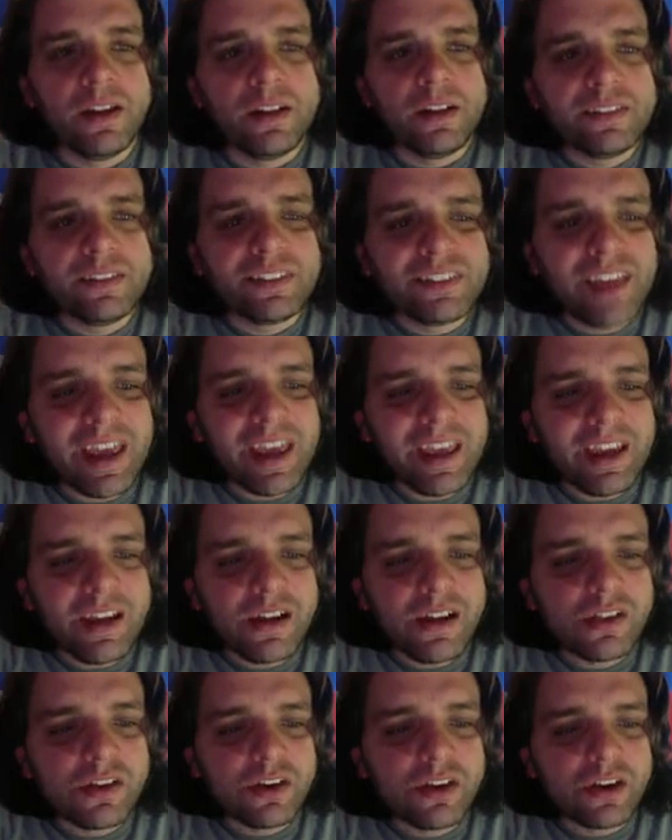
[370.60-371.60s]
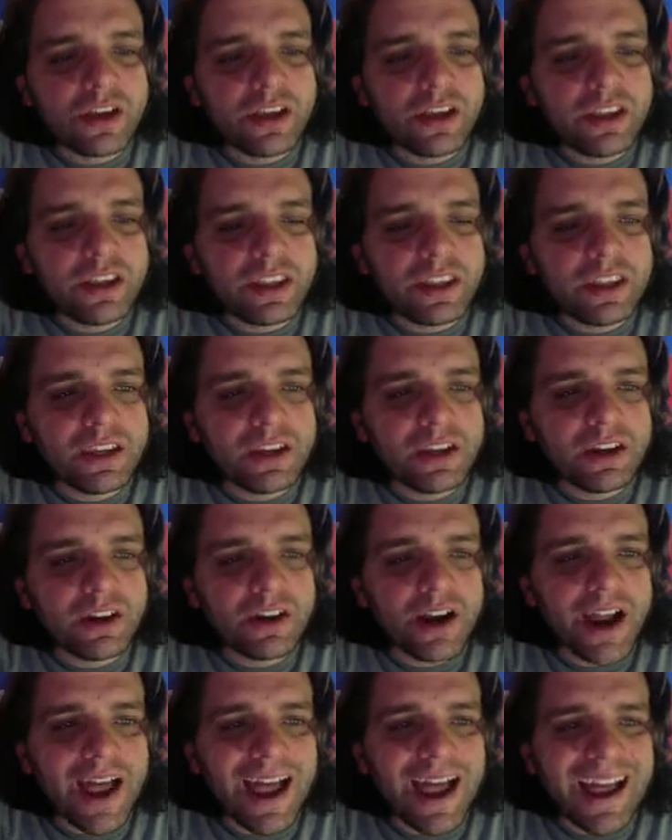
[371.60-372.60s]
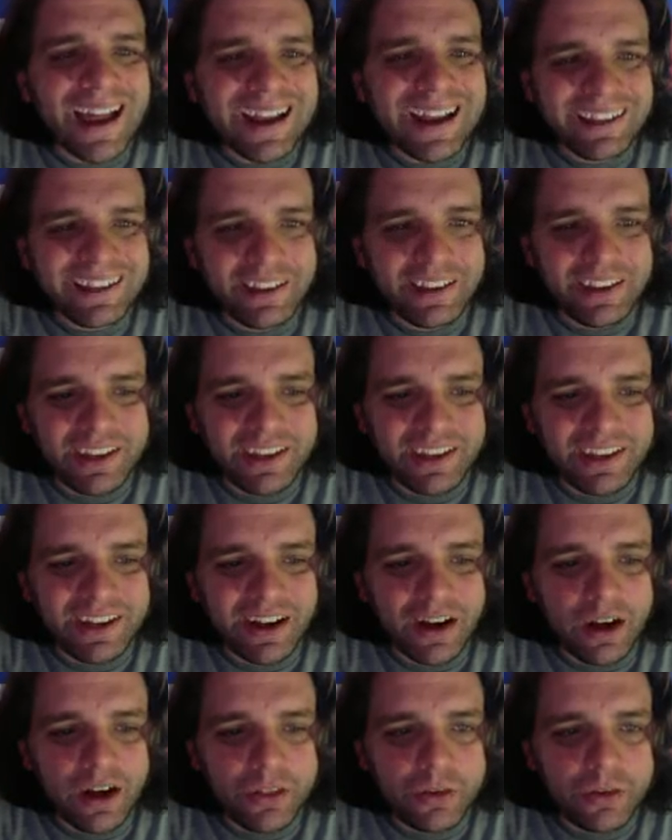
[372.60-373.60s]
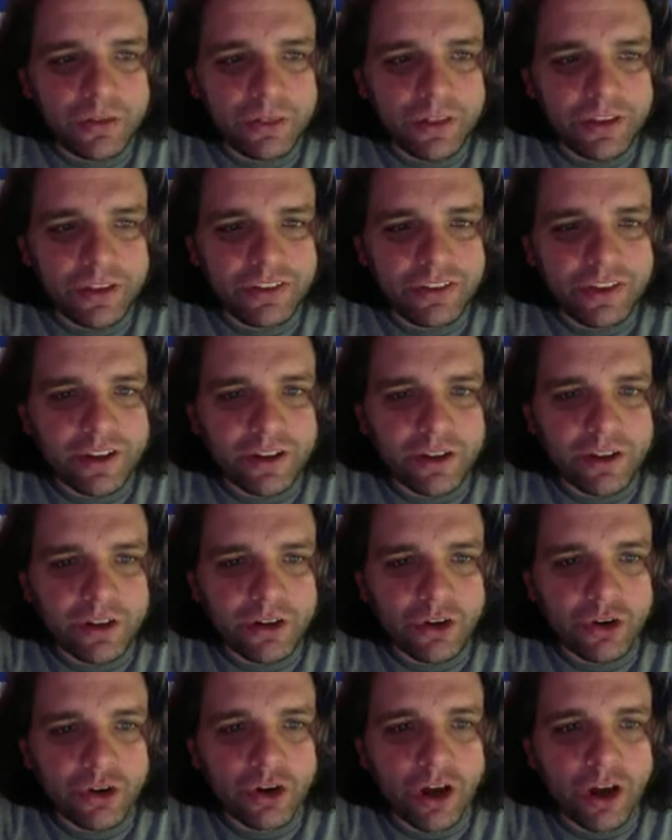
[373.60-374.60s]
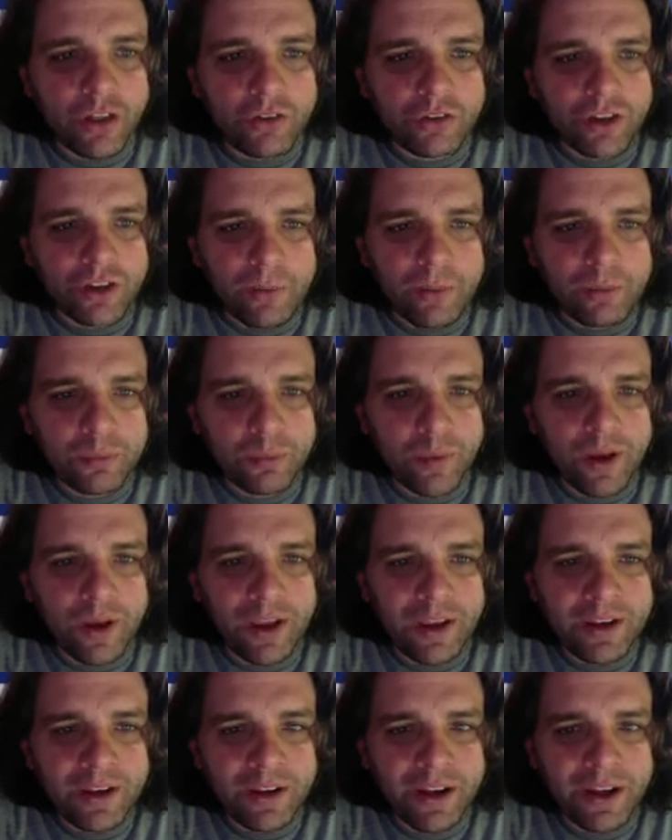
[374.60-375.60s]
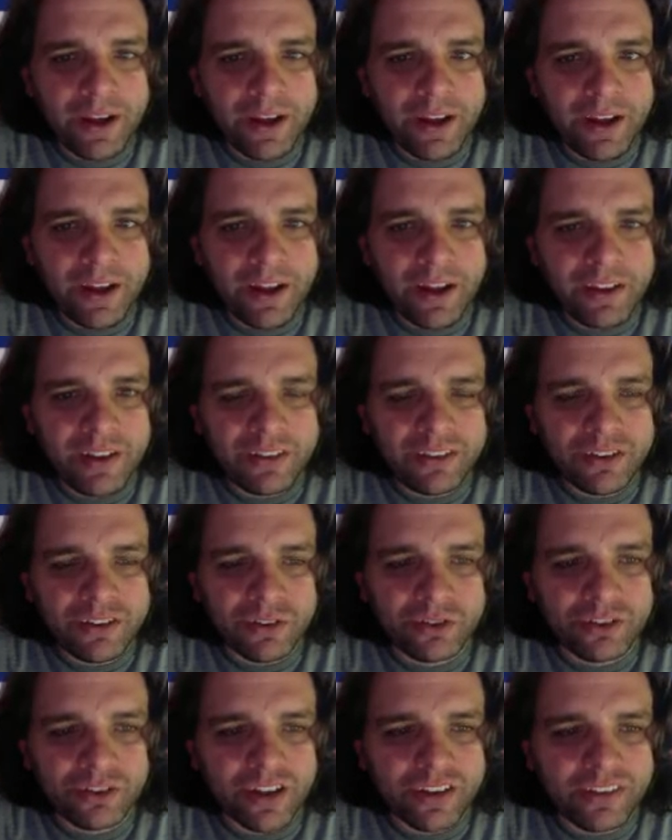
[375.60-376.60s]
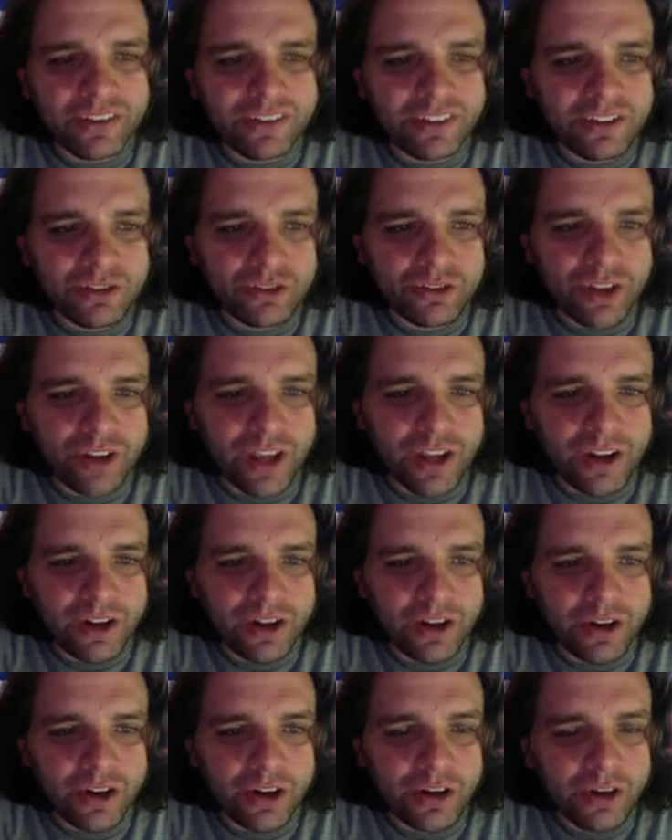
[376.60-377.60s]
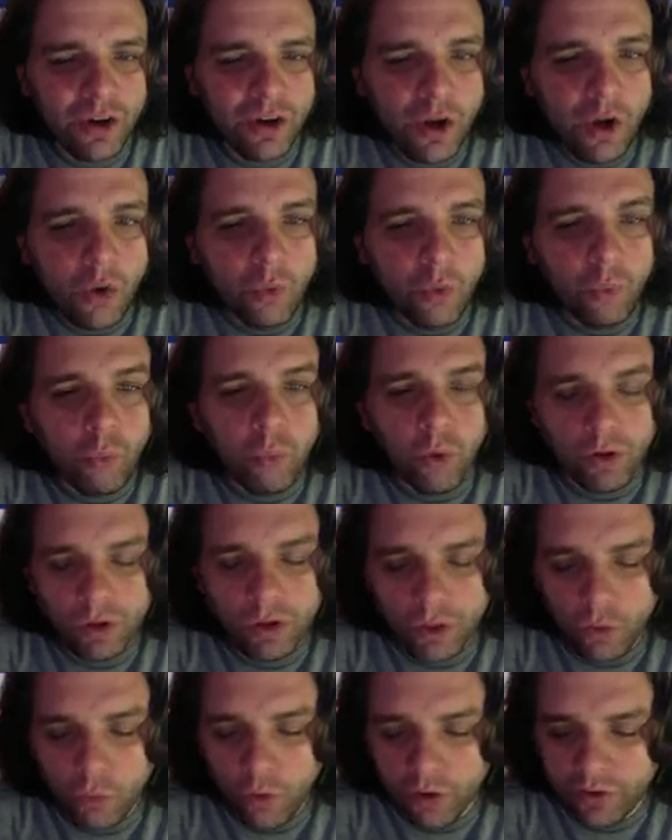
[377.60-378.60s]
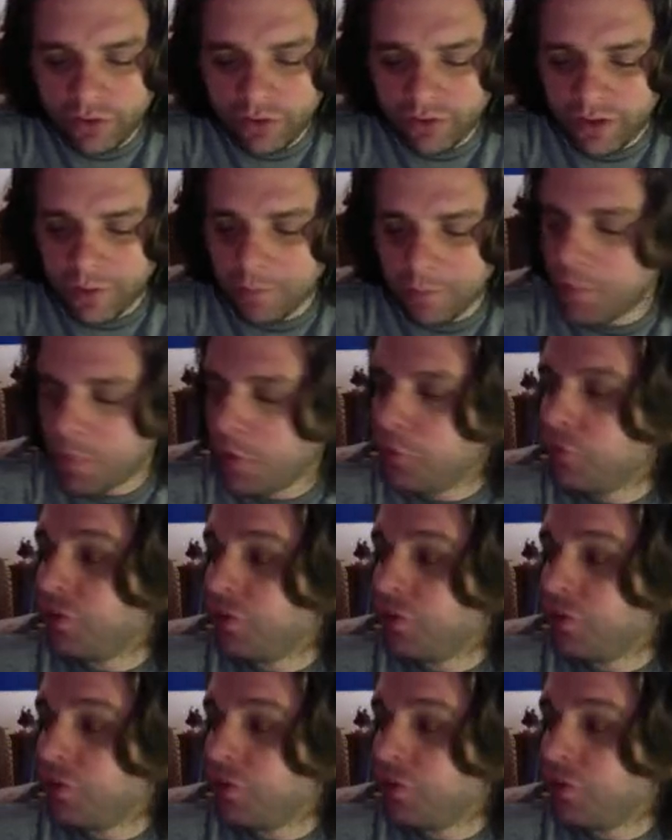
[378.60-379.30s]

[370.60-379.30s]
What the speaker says: Taking a look here at the other things that occur, or other times when search and seizure can occur, one of the ones that most